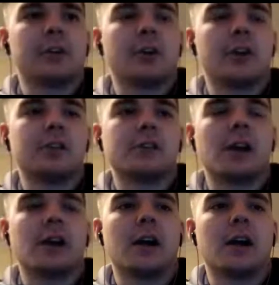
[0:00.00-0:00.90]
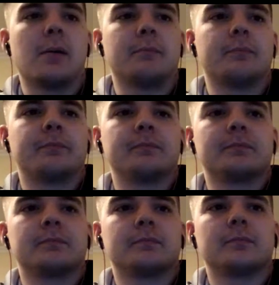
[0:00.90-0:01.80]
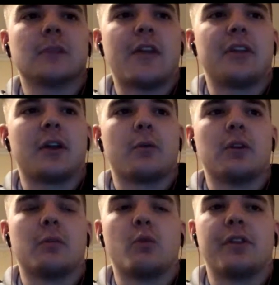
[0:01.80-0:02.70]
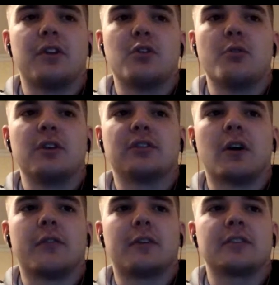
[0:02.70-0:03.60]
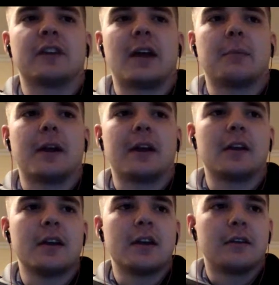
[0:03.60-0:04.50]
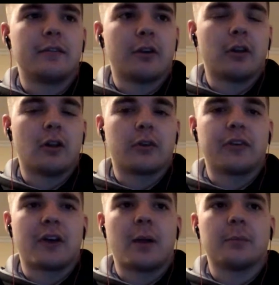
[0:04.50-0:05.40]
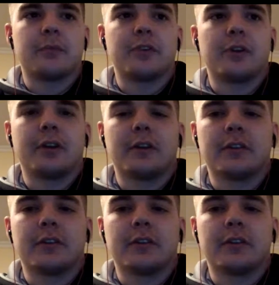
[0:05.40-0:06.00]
agree. I think we saw it firsthand, Mike, for a long time during this